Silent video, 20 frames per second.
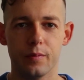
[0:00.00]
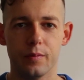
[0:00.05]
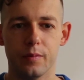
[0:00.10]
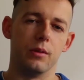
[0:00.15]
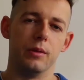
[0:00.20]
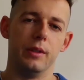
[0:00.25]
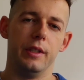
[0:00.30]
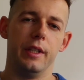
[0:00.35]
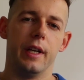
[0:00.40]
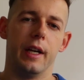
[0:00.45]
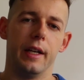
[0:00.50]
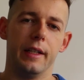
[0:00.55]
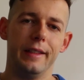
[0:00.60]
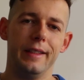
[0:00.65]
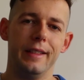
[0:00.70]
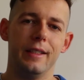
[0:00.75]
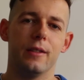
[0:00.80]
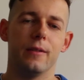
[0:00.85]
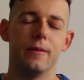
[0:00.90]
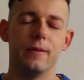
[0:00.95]
So the
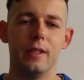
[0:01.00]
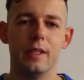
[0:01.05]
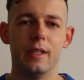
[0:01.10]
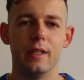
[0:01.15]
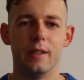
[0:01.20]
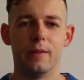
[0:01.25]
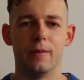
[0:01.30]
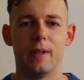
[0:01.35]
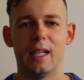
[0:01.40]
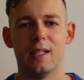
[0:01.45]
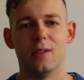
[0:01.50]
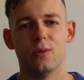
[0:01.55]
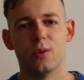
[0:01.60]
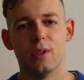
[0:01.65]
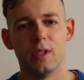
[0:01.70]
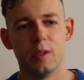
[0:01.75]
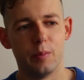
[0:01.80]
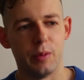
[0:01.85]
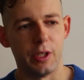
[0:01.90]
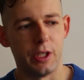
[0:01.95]
idea of the white
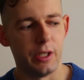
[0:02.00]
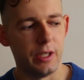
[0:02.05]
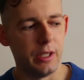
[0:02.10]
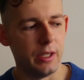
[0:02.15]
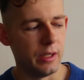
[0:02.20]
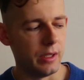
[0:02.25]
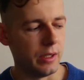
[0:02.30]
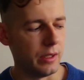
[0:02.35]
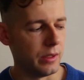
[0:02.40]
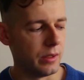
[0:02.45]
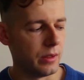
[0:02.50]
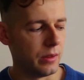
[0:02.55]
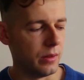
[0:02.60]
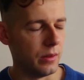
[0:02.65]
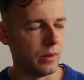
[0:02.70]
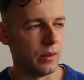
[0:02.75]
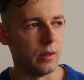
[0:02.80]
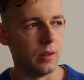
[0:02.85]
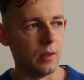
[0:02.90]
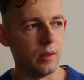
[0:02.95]
noise machine is
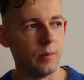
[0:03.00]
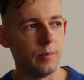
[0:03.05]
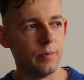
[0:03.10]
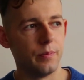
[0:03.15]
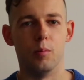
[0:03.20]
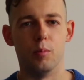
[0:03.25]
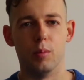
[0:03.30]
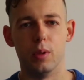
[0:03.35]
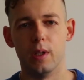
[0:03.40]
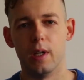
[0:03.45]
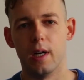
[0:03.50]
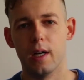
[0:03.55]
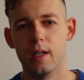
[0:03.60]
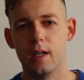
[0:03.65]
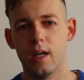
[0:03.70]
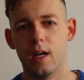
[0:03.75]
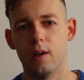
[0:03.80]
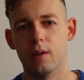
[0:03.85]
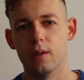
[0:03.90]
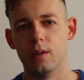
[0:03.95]
to
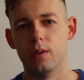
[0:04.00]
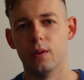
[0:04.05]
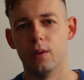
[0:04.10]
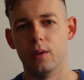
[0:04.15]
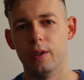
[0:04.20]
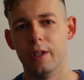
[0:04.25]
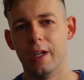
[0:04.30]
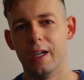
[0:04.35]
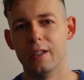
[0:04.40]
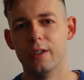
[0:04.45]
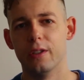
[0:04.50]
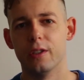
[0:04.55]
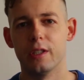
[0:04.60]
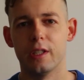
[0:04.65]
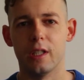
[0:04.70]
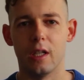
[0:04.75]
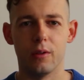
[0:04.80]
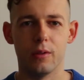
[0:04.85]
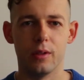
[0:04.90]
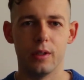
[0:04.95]
block out all the other
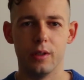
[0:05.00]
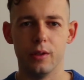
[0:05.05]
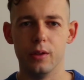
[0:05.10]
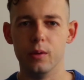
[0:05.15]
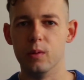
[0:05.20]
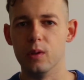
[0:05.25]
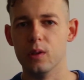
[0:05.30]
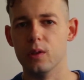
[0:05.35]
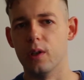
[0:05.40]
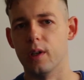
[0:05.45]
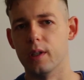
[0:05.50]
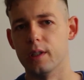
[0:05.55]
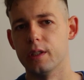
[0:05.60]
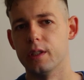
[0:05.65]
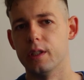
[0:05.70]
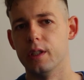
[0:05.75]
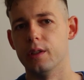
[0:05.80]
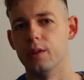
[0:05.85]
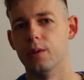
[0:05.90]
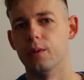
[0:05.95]
sound. You will
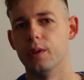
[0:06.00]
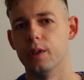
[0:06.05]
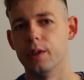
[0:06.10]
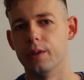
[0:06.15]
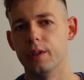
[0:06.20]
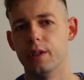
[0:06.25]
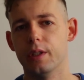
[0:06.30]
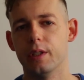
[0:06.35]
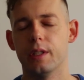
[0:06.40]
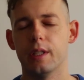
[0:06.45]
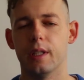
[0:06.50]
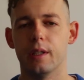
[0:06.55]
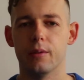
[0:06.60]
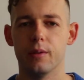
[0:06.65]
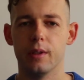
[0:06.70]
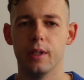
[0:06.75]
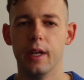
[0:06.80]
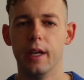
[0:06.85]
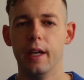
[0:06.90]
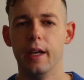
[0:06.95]
concentrate only on this
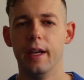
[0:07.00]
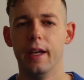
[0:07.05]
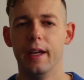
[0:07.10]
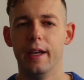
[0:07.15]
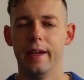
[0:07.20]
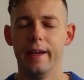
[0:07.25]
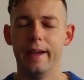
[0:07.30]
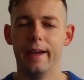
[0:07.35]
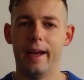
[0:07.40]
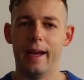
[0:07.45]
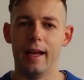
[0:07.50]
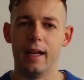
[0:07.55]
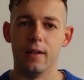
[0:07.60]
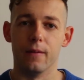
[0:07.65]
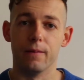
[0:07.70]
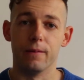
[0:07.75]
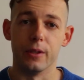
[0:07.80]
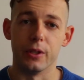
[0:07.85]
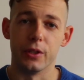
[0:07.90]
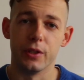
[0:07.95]
sound,
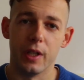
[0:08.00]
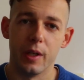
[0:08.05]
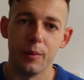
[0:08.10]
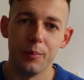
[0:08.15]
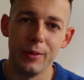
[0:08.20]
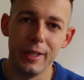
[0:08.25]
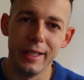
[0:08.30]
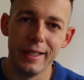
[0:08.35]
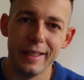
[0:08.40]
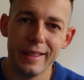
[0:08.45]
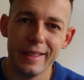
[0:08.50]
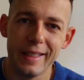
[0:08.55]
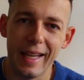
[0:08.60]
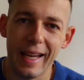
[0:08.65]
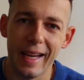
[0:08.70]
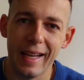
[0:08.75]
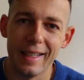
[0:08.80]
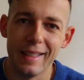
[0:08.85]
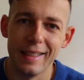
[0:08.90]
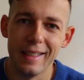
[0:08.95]
and for some it
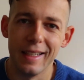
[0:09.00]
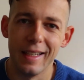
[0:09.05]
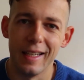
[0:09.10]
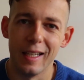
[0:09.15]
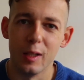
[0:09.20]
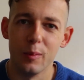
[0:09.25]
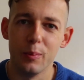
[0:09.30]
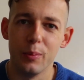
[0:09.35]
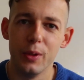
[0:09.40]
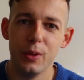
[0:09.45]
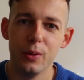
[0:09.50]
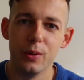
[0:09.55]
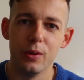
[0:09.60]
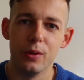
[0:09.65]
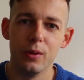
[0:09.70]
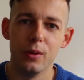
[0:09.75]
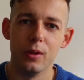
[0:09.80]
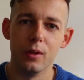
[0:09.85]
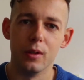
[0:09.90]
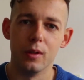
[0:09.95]
can help you
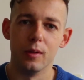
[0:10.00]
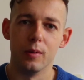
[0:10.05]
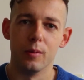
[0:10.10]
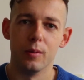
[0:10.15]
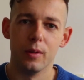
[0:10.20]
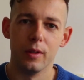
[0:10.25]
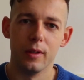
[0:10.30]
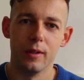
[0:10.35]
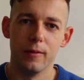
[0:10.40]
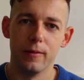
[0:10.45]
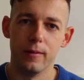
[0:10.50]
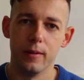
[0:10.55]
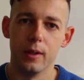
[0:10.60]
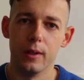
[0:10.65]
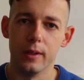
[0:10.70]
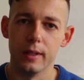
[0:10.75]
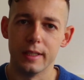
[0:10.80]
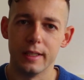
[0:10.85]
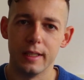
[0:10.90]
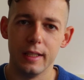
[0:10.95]
to
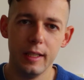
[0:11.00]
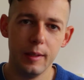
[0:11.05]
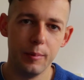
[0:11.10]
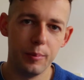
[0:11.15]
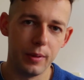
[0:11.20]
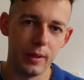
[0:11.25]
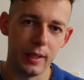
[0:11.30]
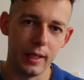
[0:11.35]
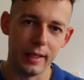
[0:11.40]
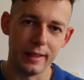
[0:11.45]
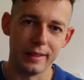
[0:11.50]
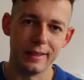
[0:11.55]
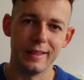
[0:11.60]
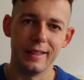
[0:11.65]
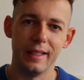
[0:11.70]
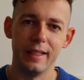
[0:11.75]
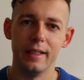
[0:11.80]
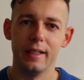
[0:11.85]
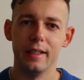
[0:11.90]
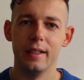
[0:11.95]
fall asleep and
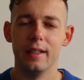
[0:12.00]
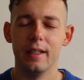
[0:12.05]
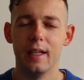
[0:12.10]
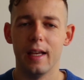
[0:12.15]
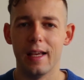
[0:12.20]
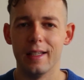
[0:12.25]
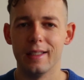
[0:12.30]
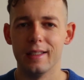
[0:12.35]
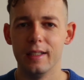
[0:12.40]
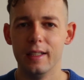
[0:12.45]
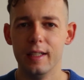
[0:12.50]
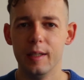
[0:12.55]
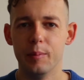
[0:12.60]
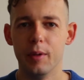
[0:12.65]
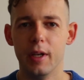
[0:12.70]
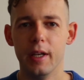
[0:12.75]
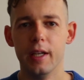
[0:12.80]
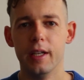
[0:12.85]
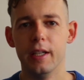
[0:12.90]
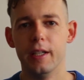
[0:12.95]
stay
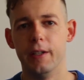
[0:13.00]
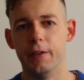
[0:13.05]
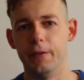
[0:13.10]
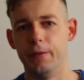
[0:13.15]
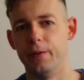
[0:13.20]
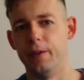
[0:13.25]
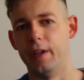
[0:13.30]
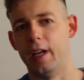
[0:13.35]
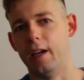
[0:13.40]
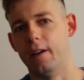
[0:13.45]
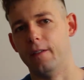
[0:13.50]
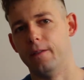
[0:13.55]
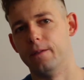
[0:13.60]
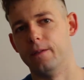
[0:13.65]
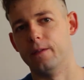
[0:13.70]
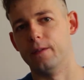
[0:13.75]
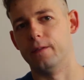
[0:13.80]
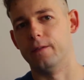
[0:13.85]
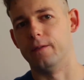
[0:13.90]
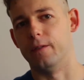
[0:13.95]
asleep if you have
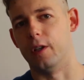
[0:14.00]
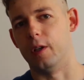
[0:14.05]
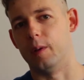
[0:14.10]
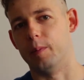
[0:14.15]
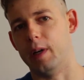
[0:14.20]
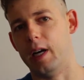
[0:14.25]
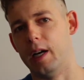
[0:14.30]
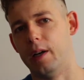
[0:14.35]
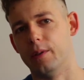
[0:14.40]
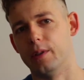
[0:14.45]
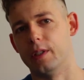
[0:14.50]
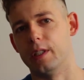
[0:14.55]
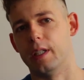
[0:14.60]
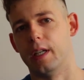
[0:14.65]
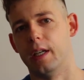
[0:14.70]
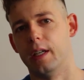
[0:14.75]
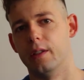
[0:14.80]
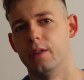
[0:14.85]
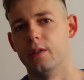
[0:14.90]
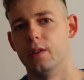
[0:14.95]
from
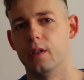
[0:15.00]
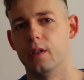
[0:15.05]
outside